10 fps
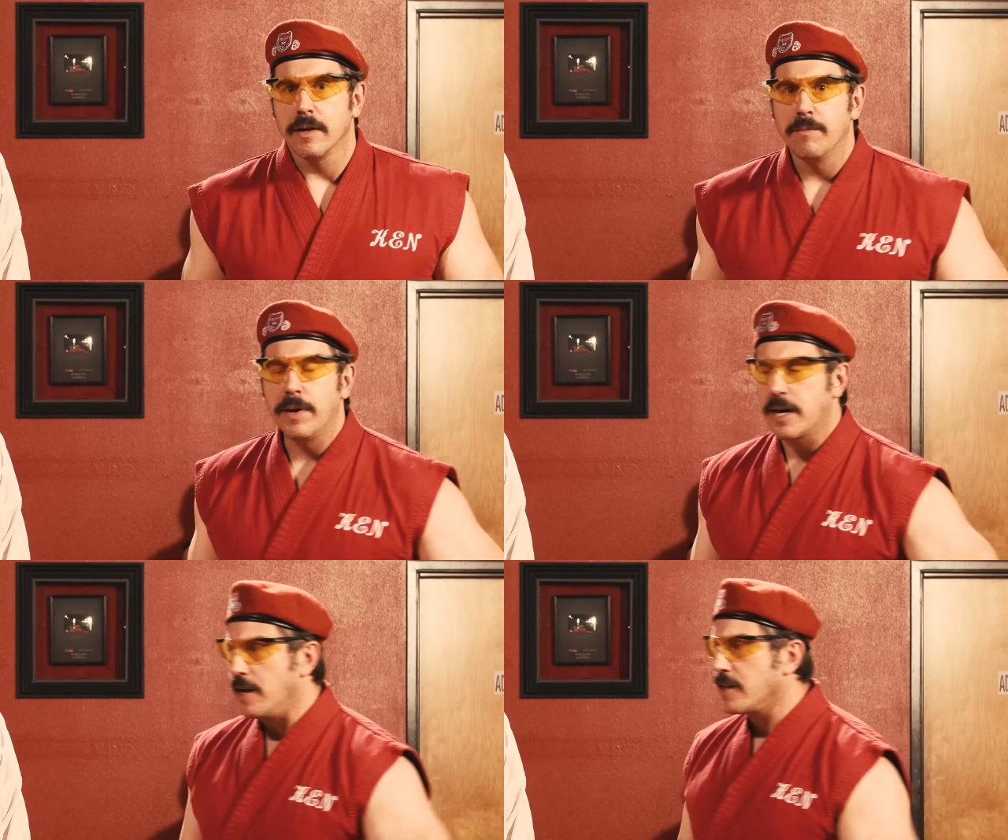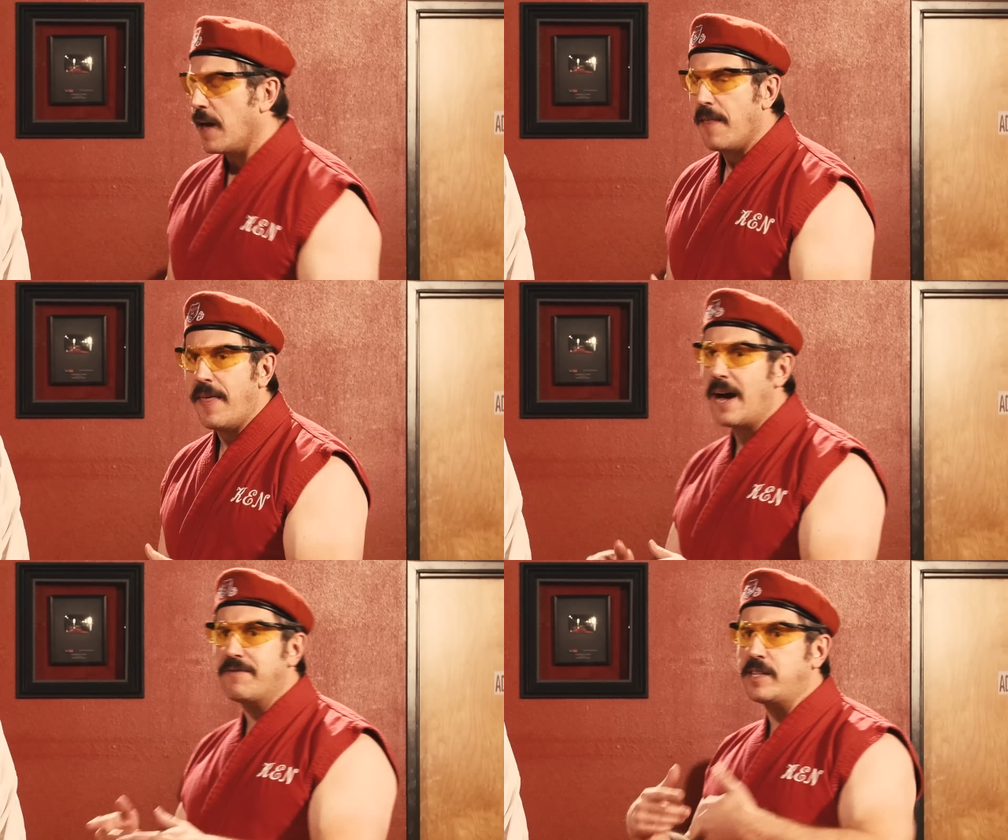because they
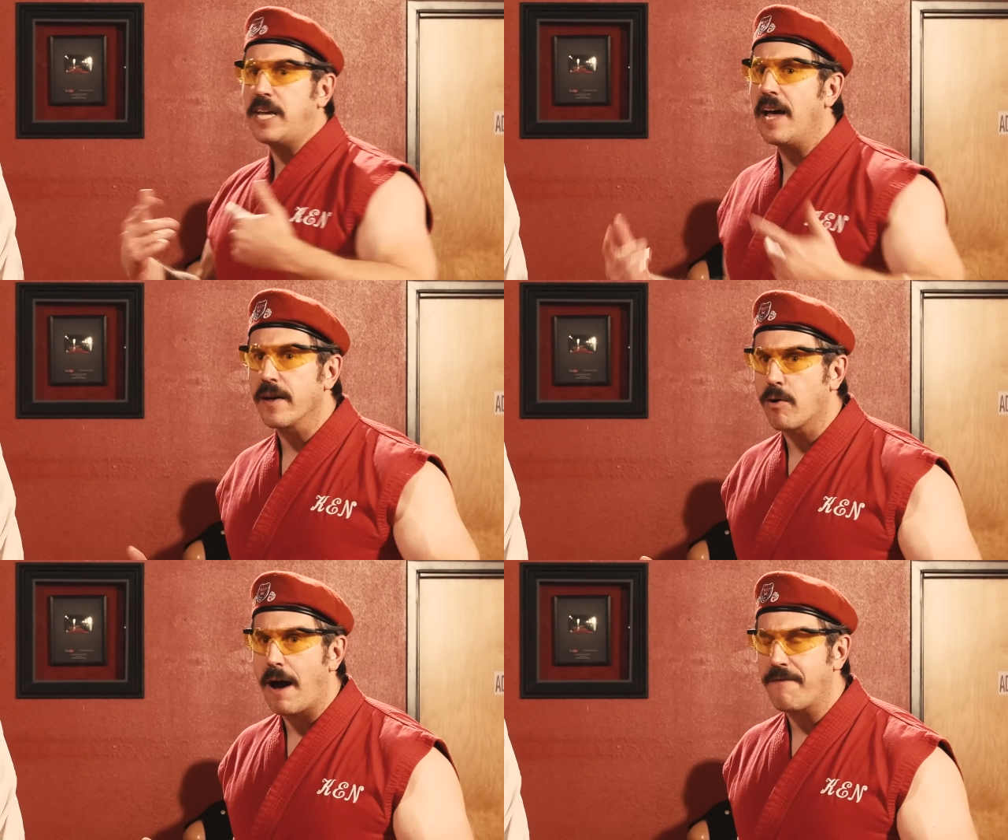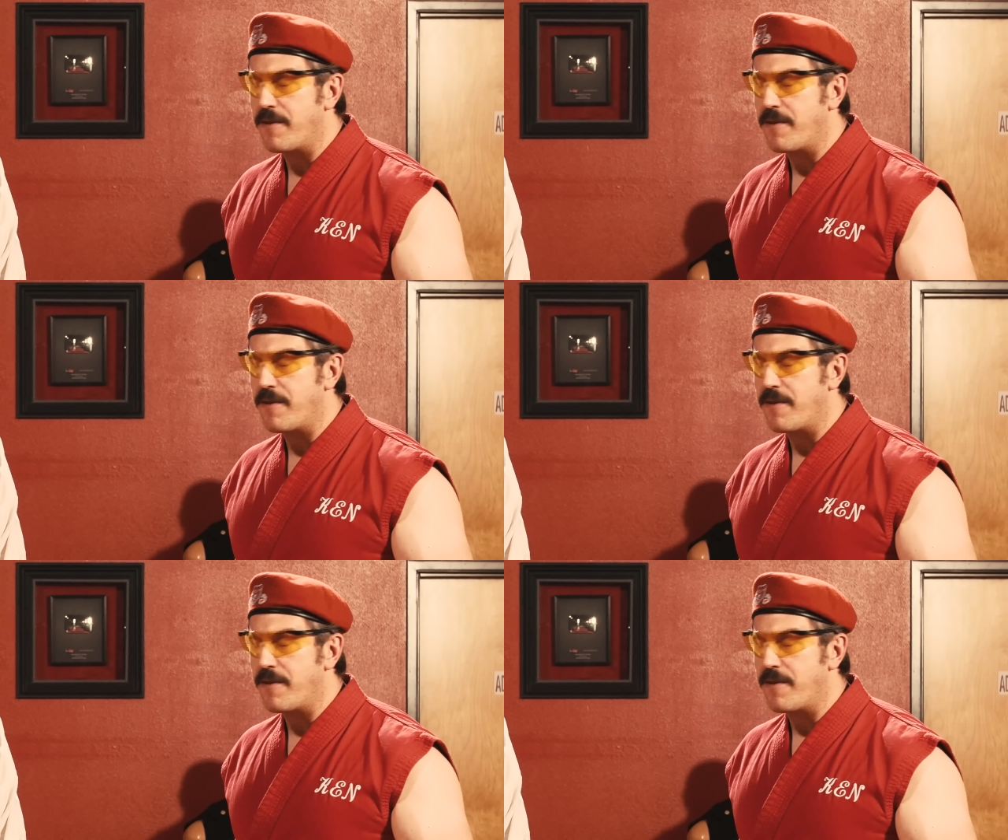have to telegraph their